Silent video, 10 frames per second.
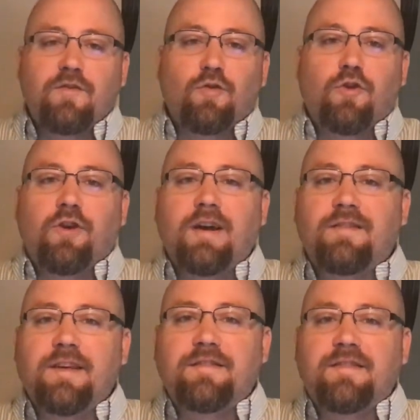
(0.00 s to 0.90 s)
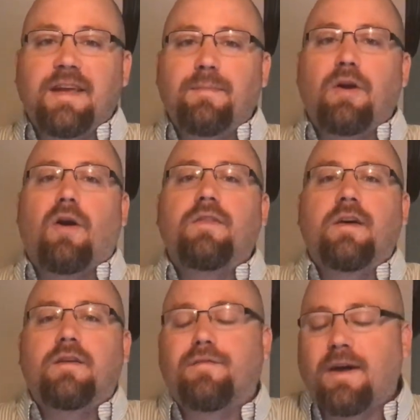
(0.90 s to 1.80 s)
So congratulations to him and all
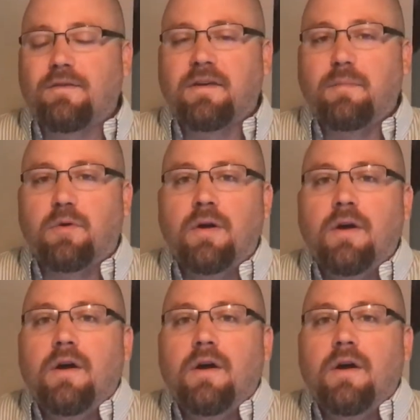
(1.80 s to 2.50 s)
the other final table